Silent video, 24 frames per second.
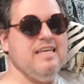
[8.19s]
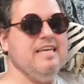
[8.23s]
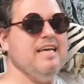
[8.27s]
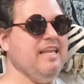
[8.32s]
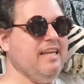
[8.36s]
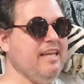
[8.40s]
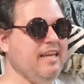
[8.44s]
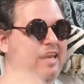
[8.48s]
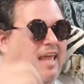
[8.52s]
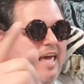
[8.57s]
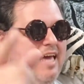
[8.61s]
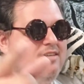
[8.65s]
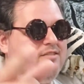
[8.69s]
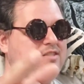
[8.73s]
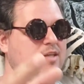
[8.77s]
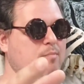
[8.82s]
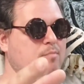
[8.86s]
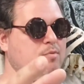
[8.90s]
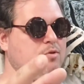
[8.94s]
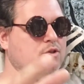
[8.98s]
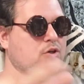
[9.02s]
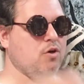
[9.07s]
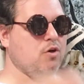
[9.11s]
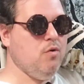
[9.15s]
In today's
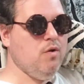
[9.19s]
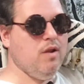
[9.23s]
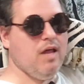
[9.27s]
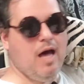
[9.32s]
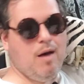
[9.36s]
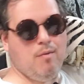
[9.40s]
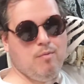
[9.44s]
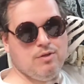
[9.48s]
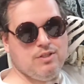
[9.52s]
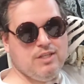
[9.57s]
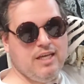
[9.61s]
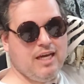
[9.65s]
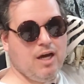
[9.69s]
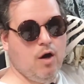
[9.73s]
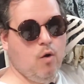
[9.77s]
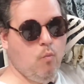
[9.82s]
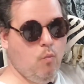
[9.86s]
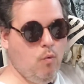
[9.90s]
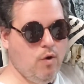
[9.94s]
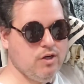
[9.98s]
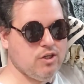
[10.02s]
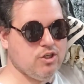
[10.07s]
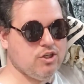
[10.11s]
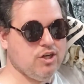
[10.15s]
episode, I'm going to take a
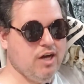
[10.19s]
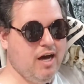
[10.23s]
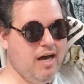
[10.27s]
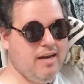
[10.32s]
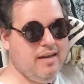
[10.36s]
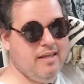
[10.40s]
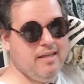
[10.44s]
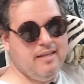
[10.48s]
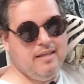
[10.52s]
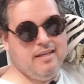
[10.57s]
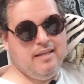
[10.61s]
one-shot